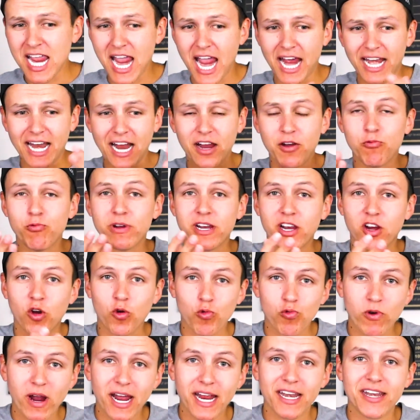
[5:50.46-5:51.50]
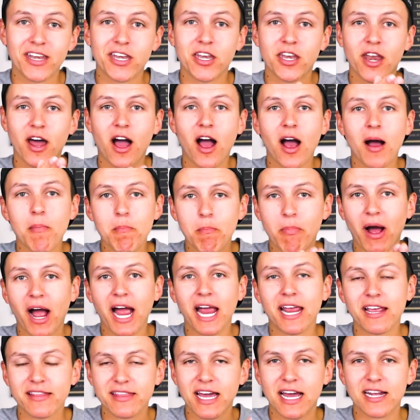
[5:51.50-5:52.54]
And I regret not
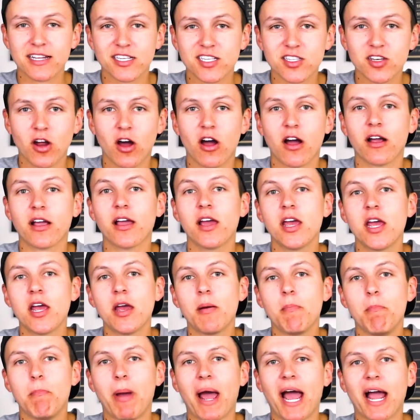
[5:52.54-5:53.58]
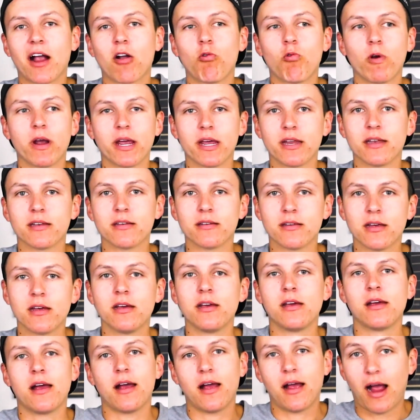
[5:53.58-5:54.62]
buying that stock back when
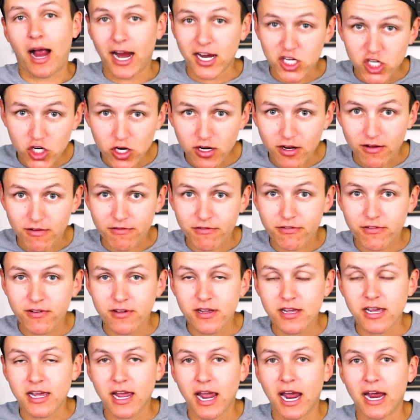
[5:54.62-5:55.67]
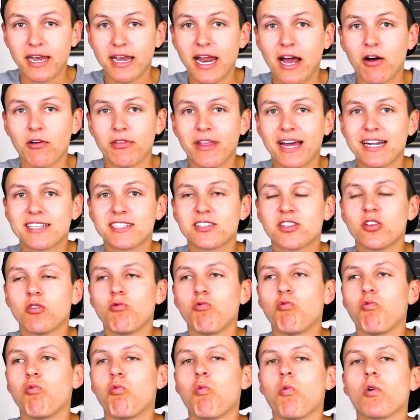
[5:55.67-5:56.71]
I should have. And now that's
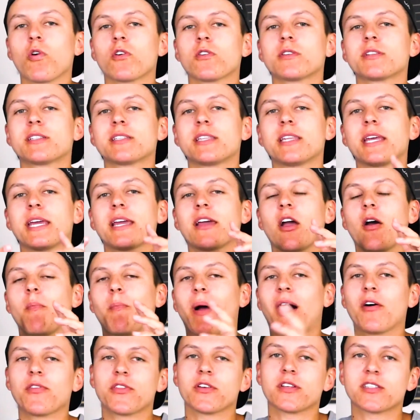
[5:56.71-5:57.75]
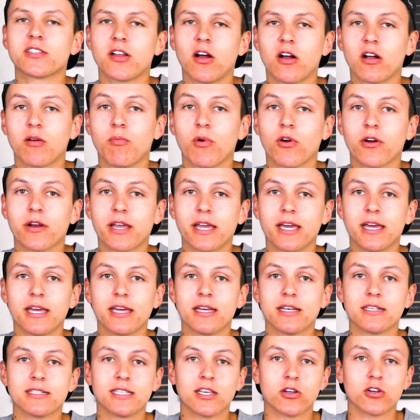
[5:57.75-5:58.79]
the worst thing about the stock market
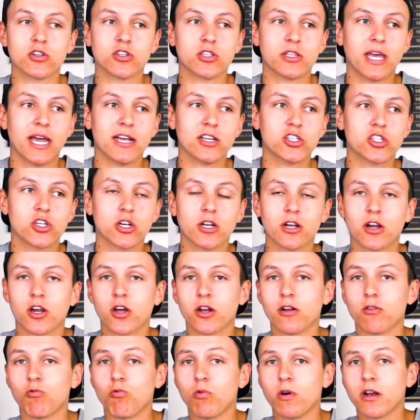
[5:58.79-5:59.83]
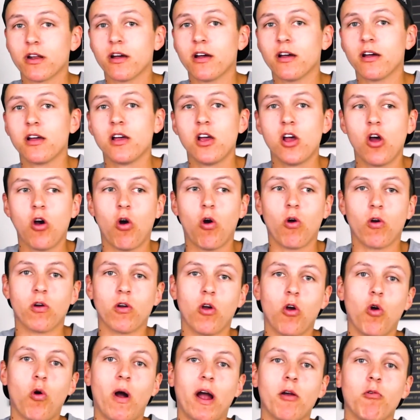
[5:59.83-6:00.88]
is there's that shoulda, coulda, woulda,
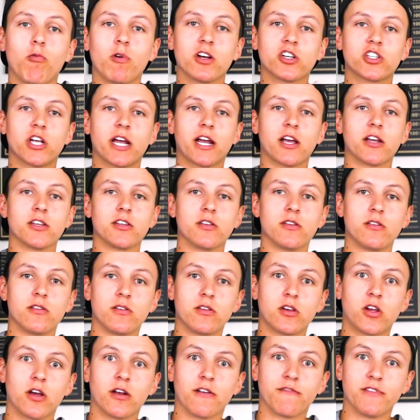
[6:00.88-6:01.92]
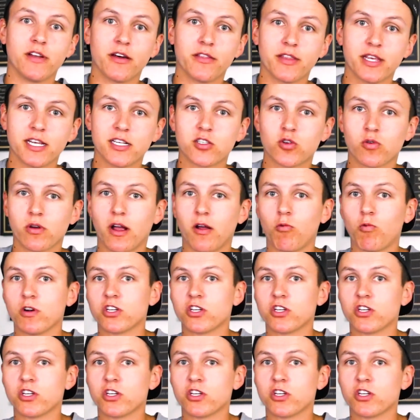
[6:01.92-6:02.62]
or oh, I wish I could could have done this or I